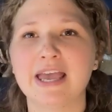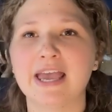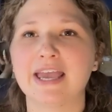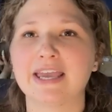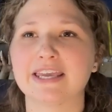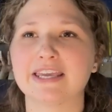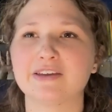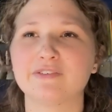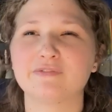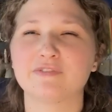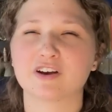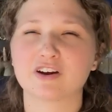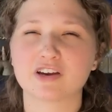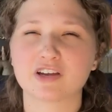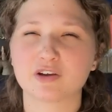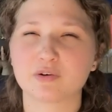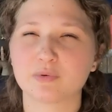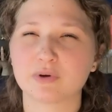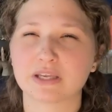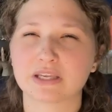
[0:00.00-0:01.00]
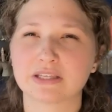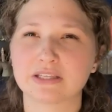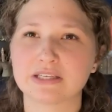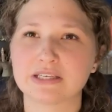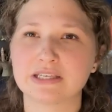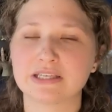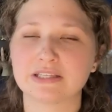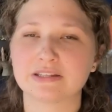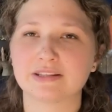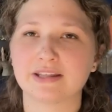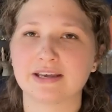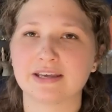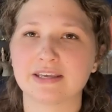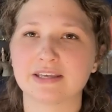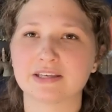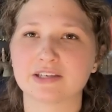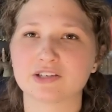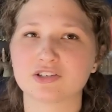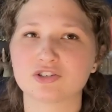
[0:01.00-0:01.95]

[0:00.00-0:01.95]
He very quickly like